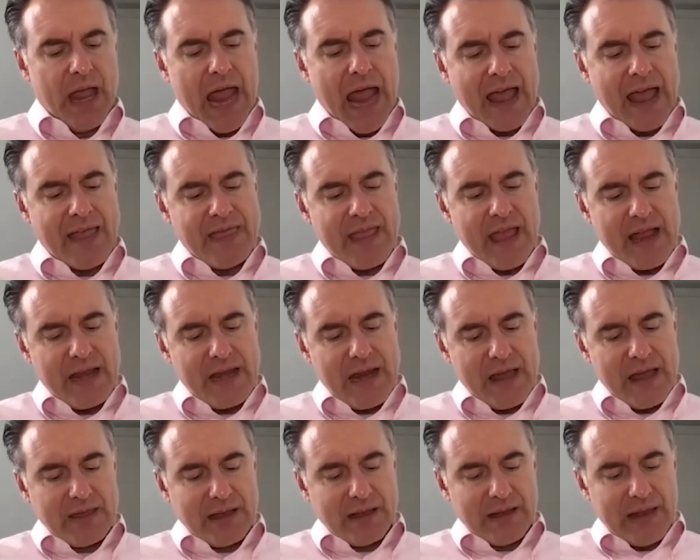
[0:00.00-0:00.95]
And then
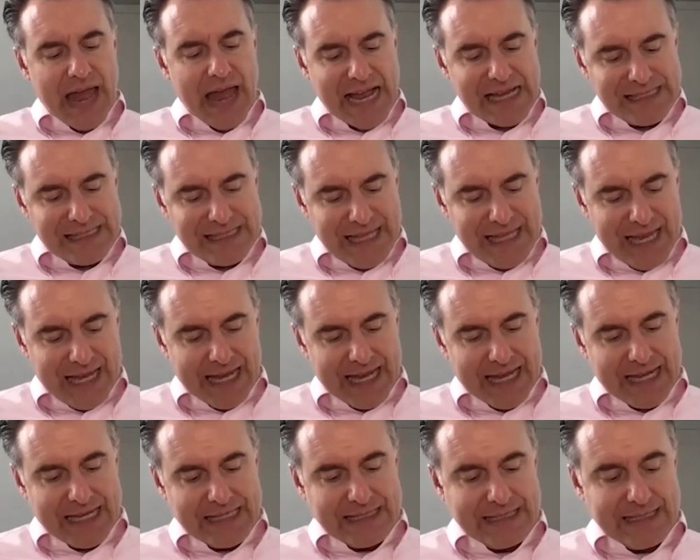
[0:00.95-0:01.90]
the last thing
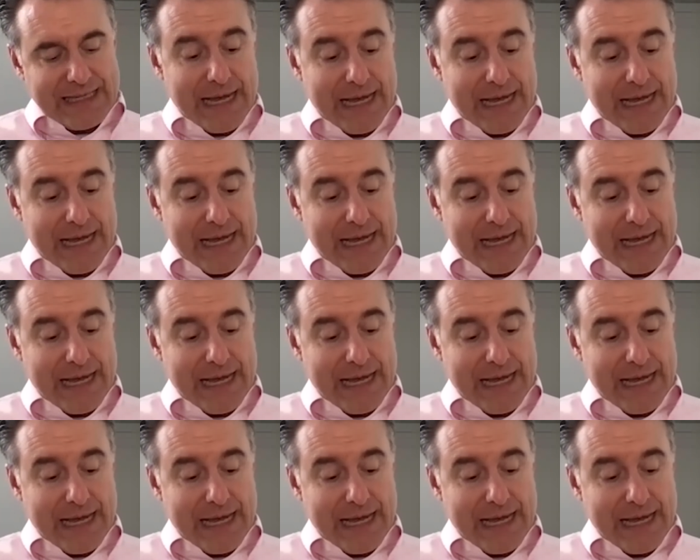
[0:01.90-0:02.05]
is,